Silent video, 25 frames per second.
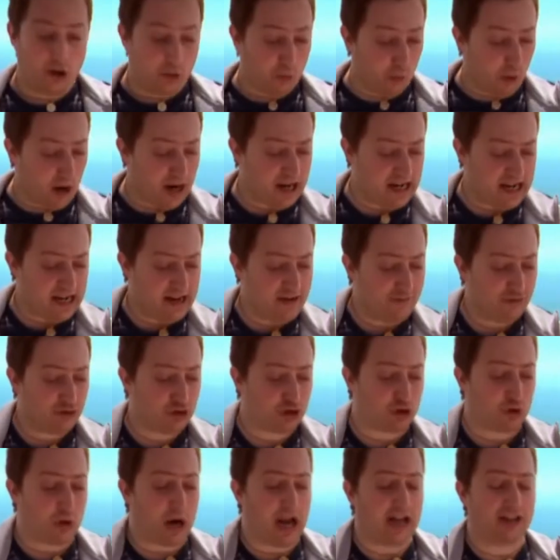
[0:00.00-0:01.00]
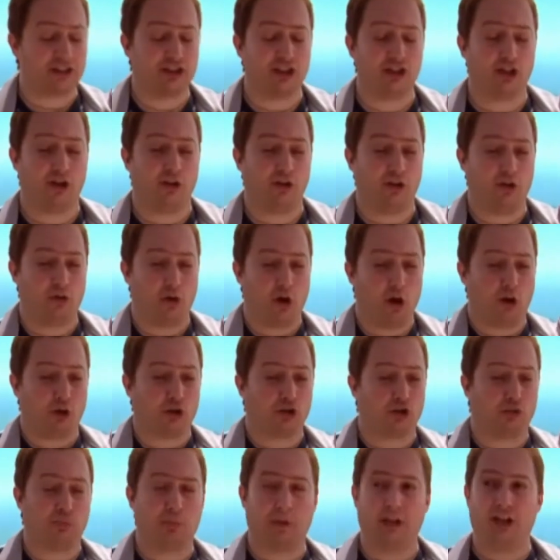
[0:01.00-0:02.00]
waves crashing on the
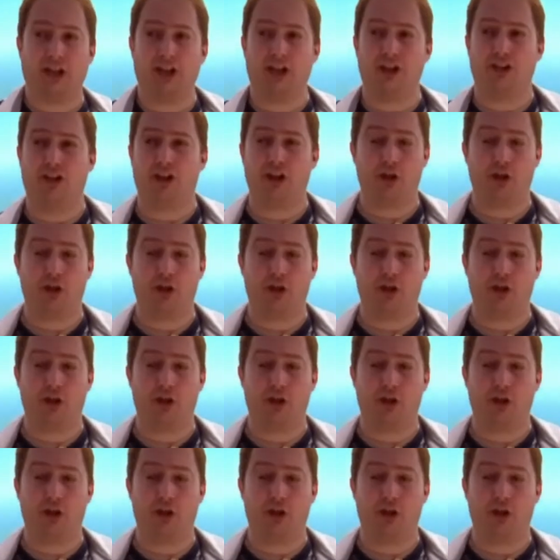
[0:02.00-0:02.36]
rocks beneath